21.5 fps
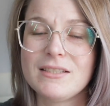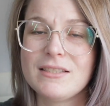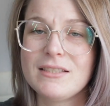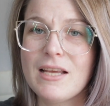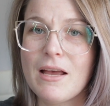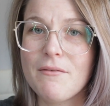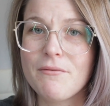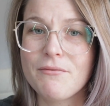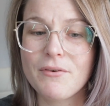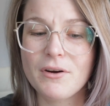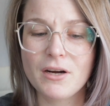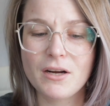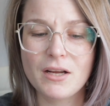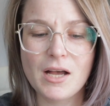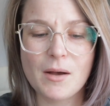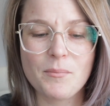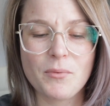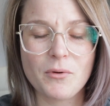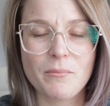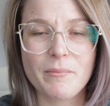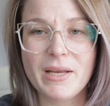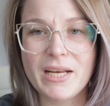set for a
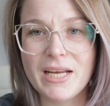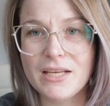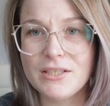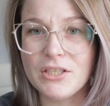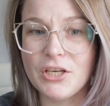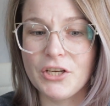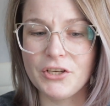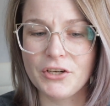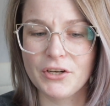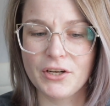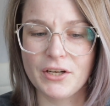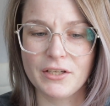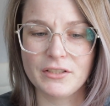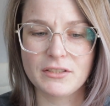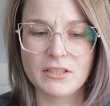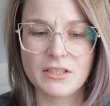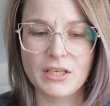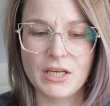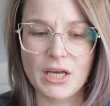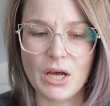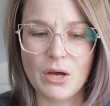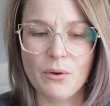couple minutes, and you're good
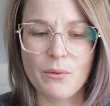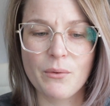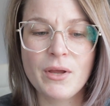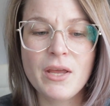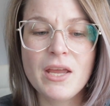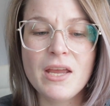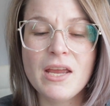to go.